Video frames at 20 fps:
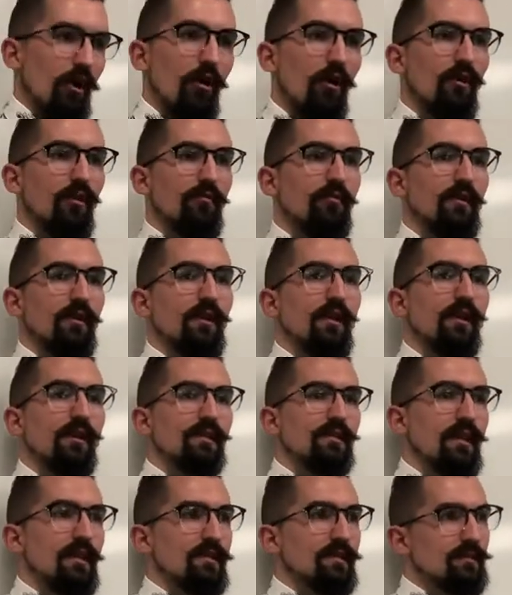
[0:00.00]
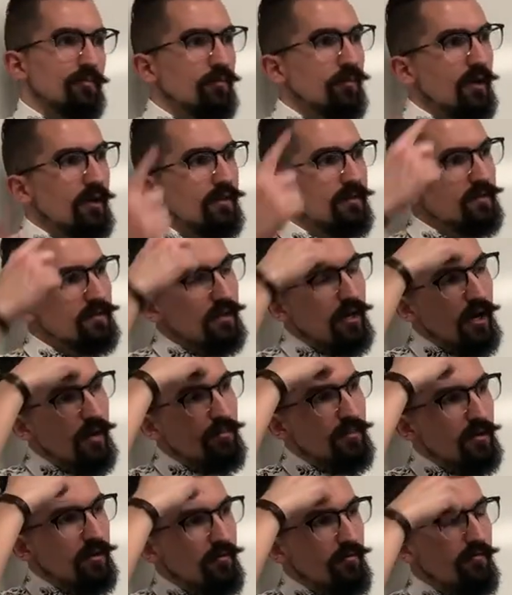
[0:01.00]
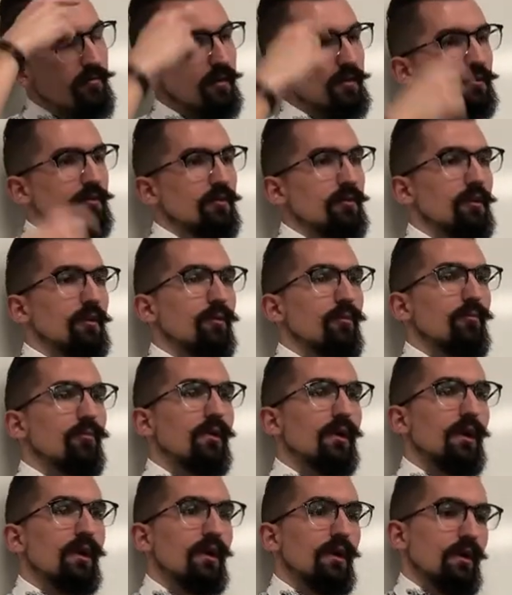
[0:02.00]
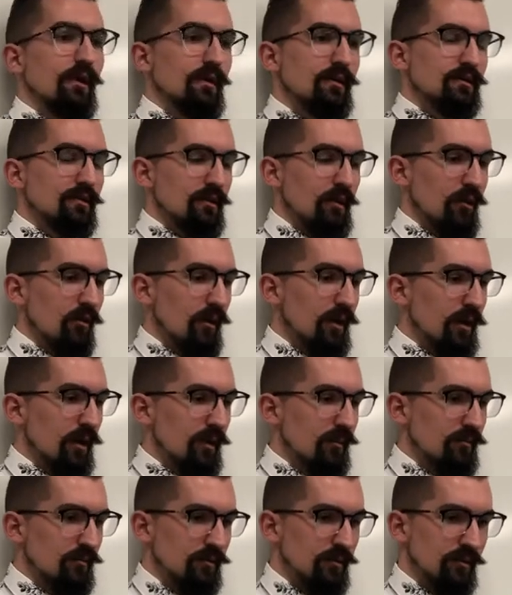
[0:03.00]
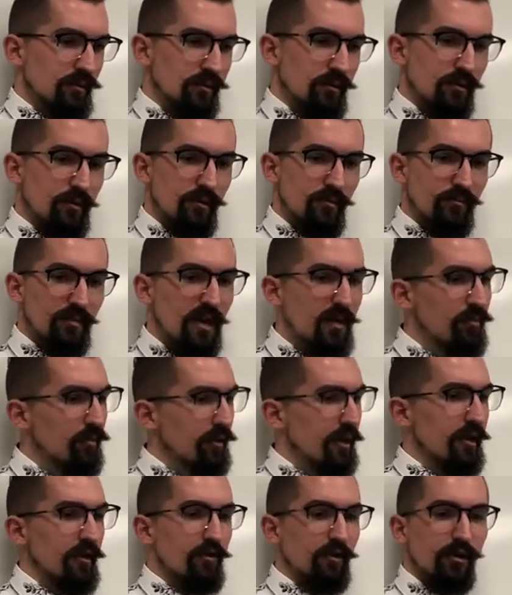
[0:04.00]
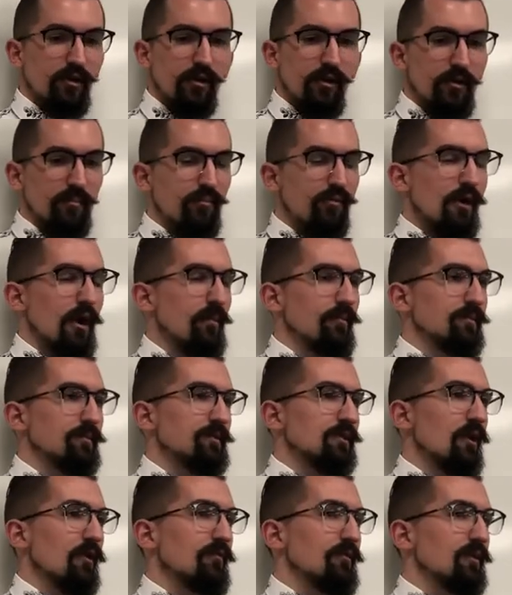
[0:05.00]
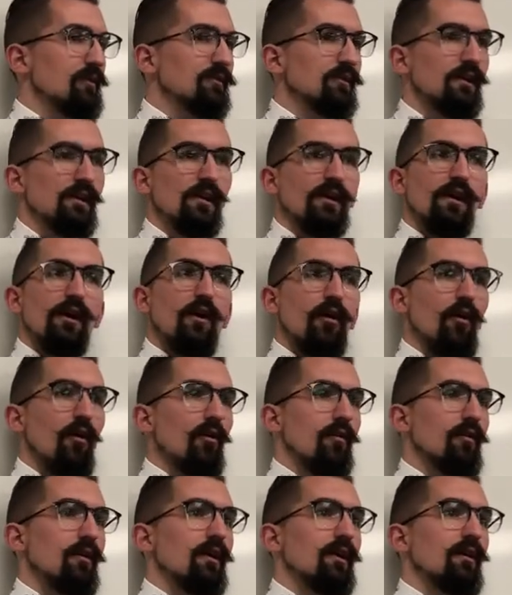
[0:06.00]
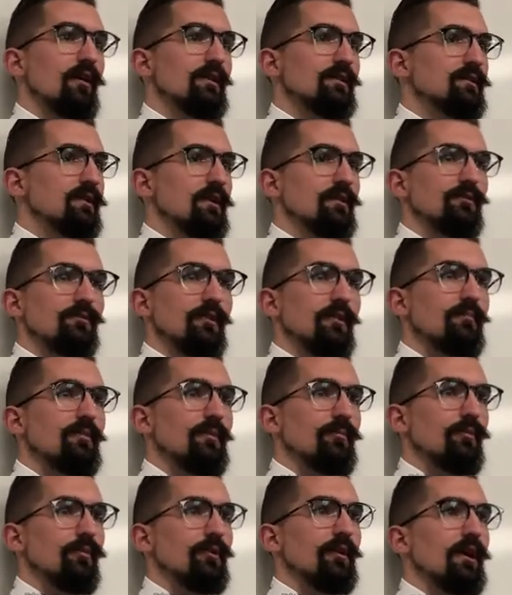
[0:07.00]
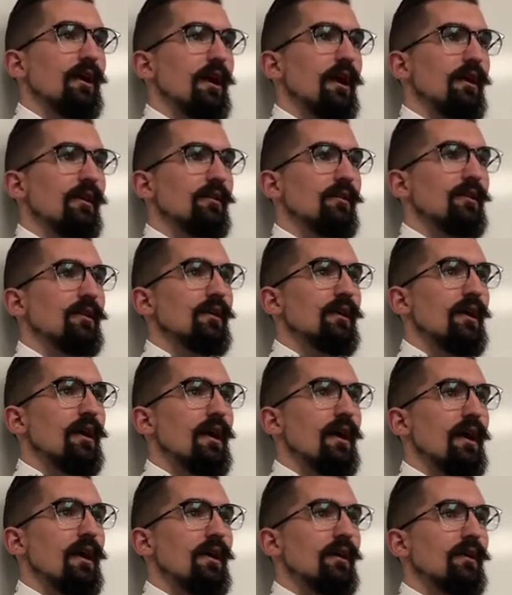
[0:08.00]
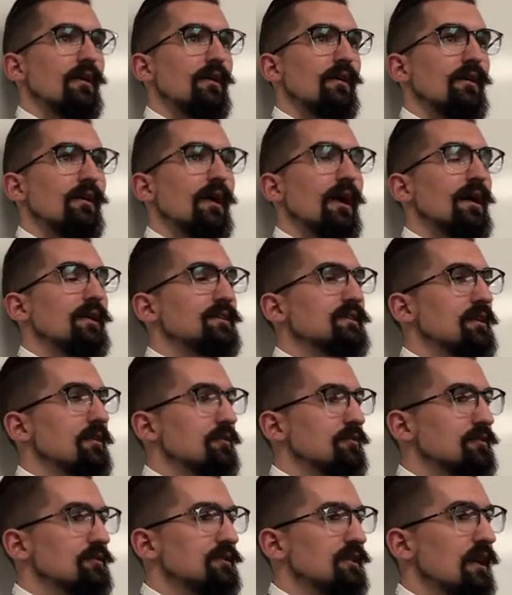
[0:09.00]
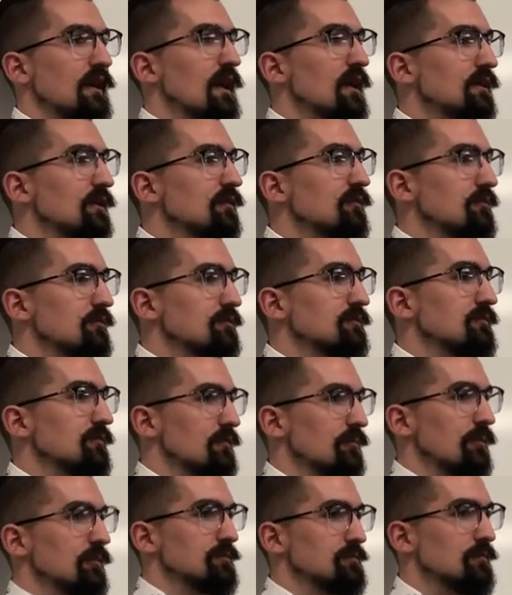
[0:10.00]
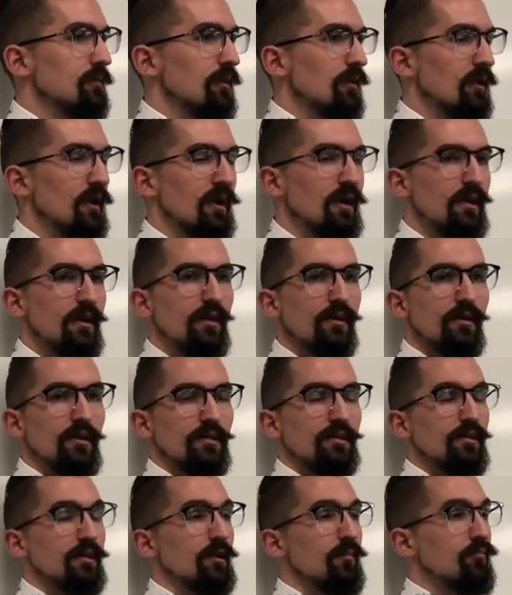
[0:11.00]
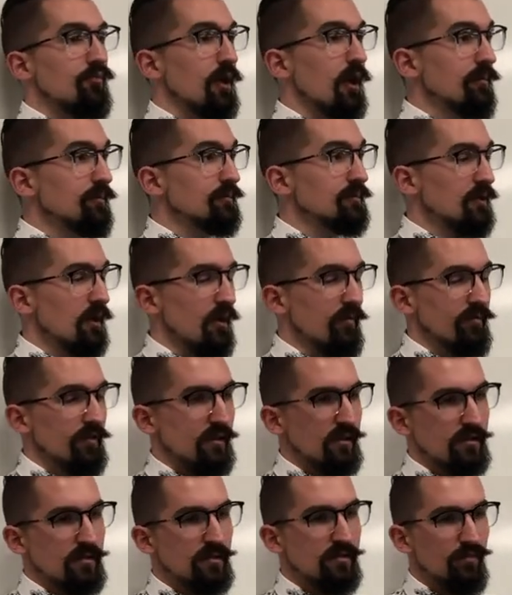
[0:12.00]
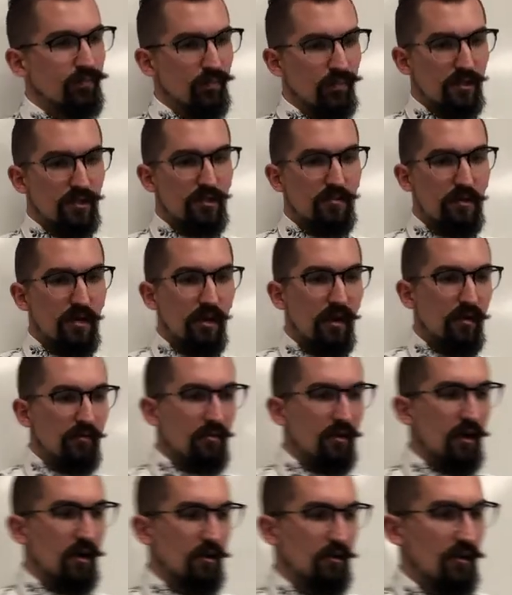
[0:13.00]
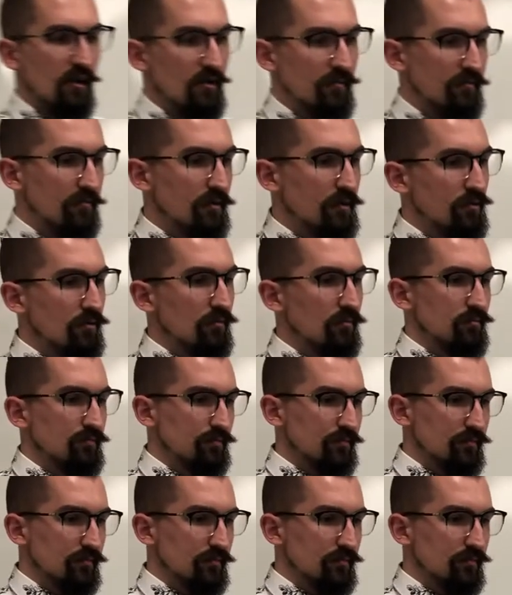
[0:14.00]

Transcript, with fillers: all of it, takes place up in your frontal lobe. So uh, people that are good at problem solving are uh, essentially the people with high, high, uh, high intelligence, high I Qs for the most part. Because uh, problem solving is dependent on, on, on, few,